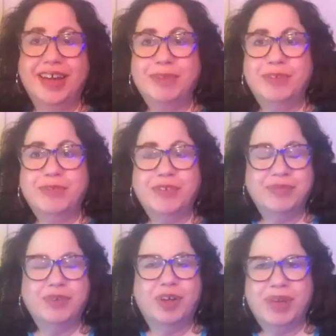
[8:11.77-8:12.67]
I mean, first of
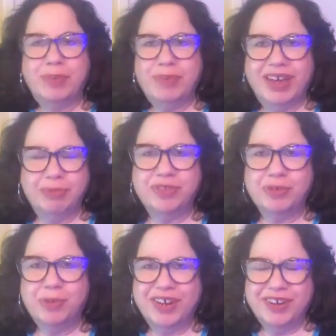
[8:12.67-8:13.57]
all, my path was
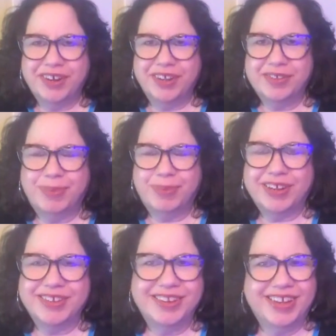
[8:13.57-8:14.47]
quite
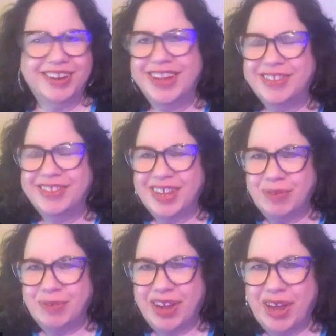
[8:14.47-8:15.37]
unexpected. And again, thank you
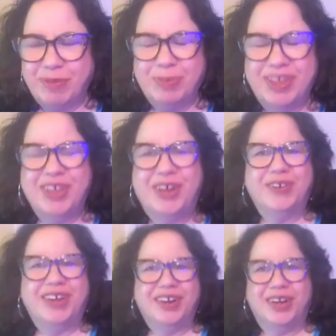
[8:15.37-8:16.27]
for having me here.
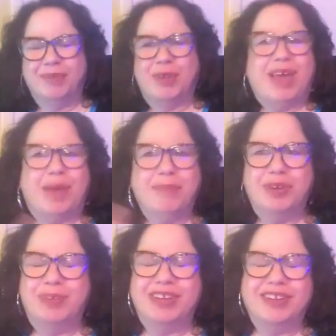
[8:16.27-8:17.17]
And I'm happy to
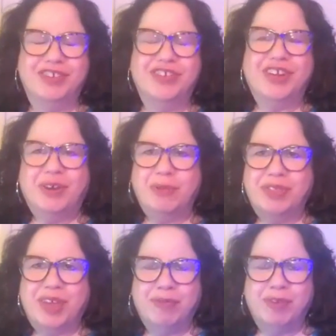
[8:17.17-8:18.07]
be sharing with
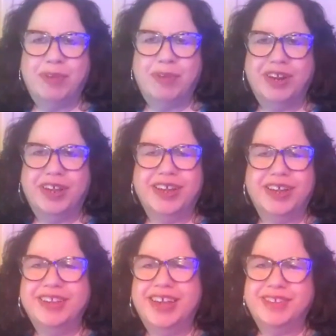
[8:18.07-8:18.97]
everybody. And
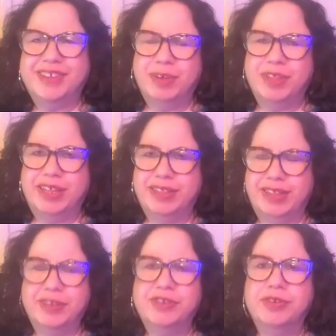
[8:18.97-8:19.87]
yes, I really
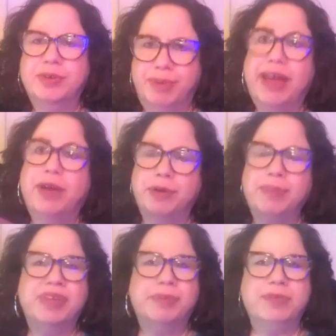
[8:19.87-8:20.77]
like to empower
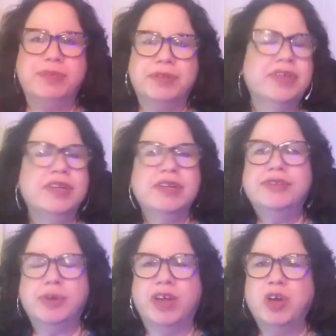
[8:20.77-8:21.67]
people.
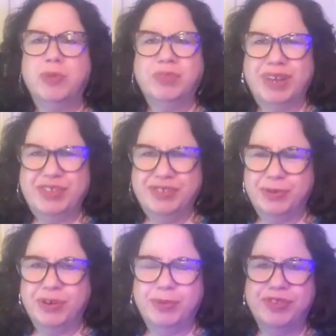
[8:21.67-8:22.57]
So I hope that my
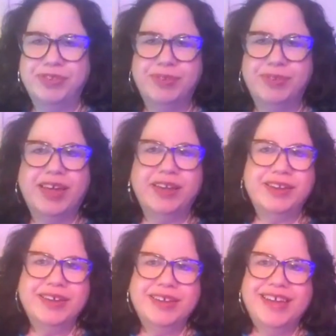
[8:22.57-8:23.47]
story will do that.
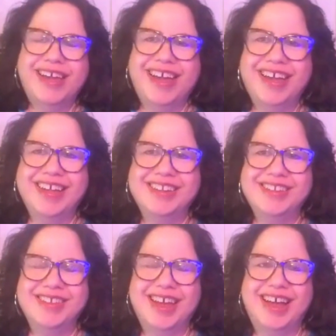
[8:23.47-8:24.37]
And
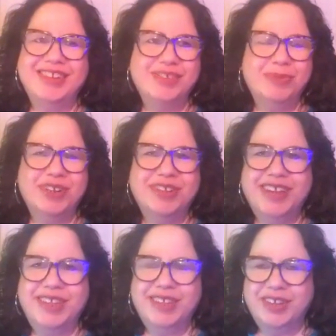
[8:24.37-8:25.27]
I just want to
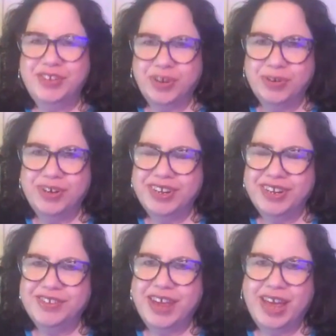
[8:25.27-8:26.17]
say that you don't need
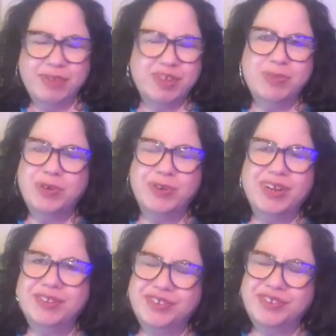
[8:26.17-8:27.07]
to have
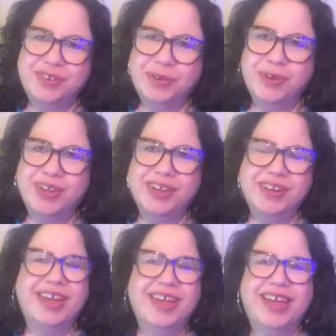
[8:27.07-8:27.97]
experience to do it.
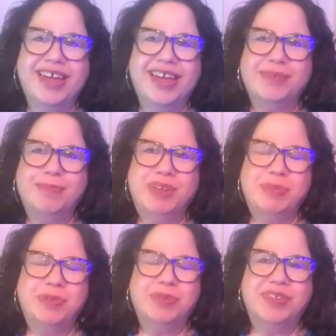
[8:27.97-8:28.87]
And
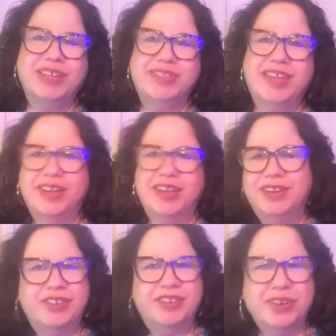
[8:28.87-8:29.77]
people think that you
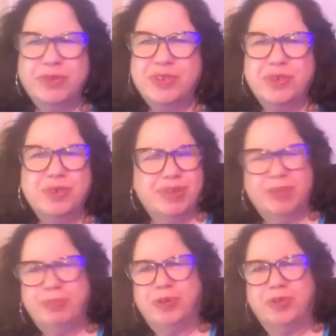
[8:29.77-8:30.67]
need to know certain
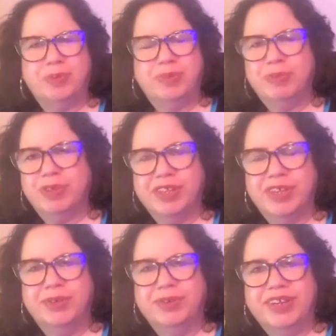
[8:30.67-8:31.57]
people or be really
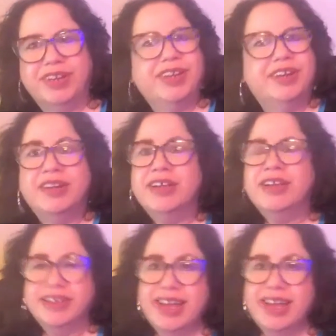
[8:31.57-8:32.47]
cued in. And
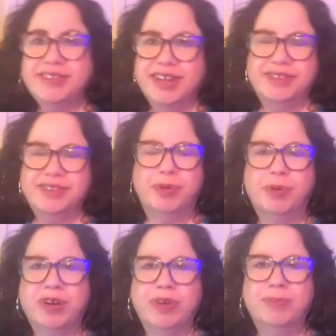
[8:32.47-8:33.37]
yes, that's
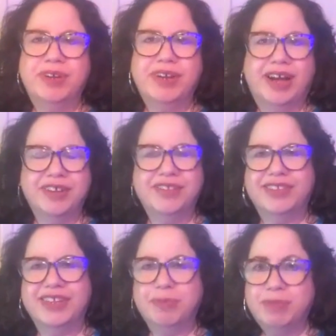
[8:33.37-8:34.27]
important. But
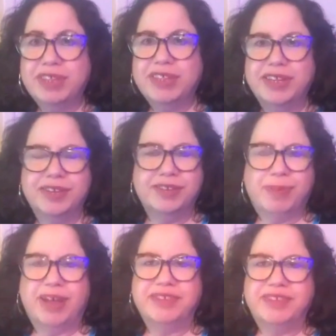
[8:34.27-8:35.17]
honestly, it really is
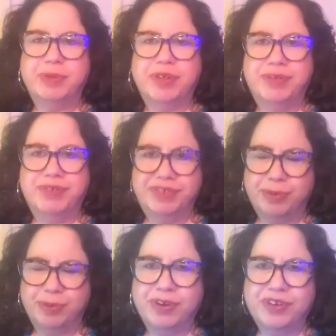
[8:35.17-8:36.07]
possible if it's
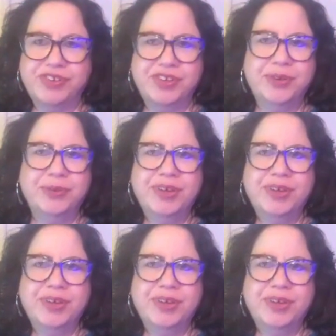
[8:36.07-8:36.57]
important to you.